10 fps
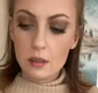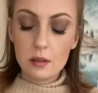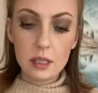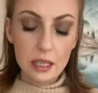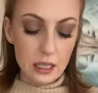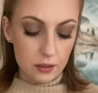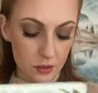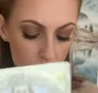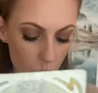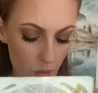The King of
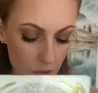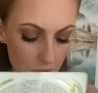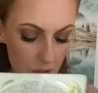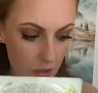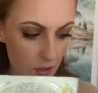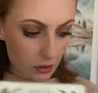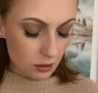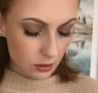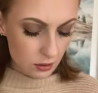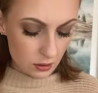Swords.
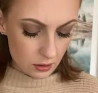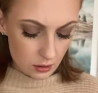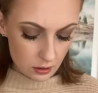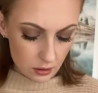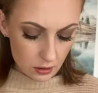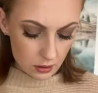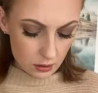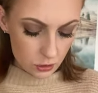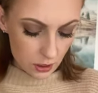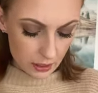
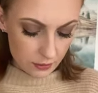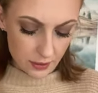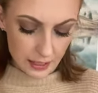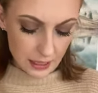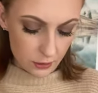Trying to find